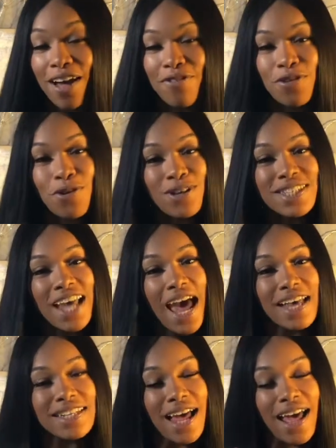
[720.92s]
of course,
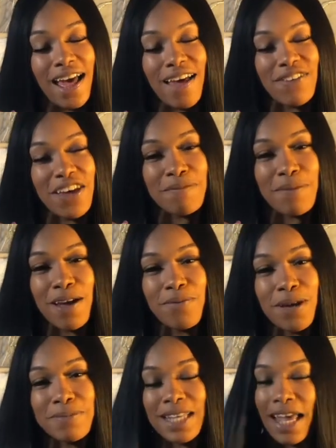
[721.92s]
as I have in my
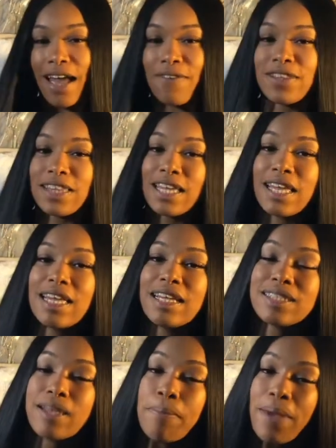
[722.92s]
website, everything
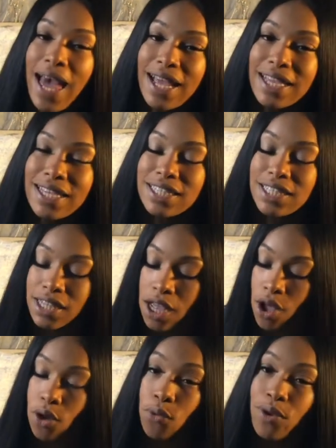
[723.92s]
is packaged
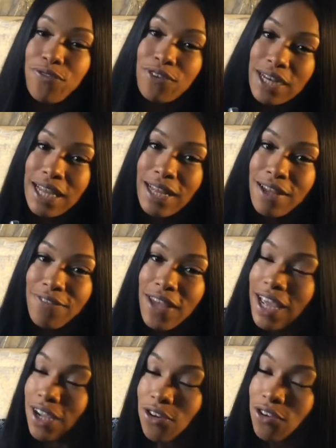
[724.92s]
with love
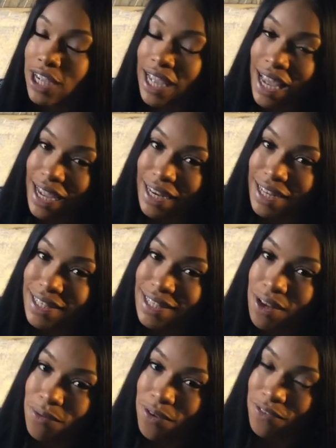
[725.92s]
and created
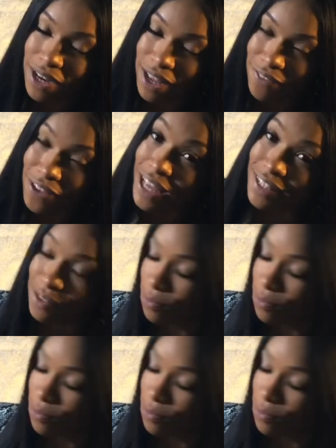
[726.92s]
with love as